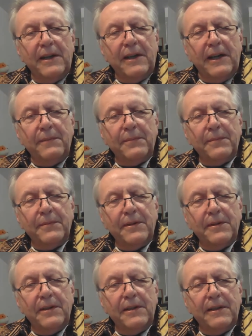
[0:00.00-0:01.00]
I've
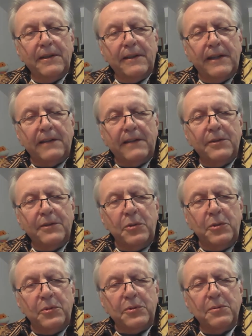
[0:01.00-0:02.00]
gotten
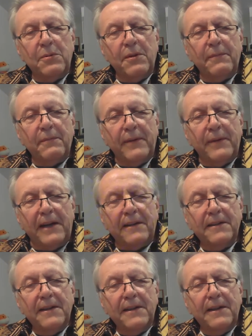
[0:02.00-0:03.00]
used to the
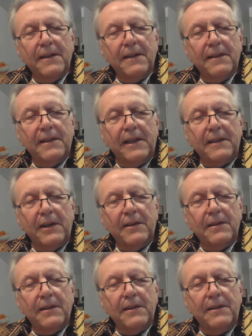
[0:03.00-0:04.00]
fact that
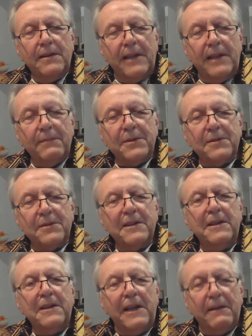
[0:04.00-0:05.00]
I never
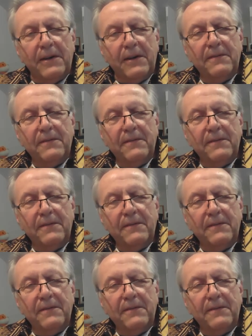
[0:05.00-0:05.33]
say never.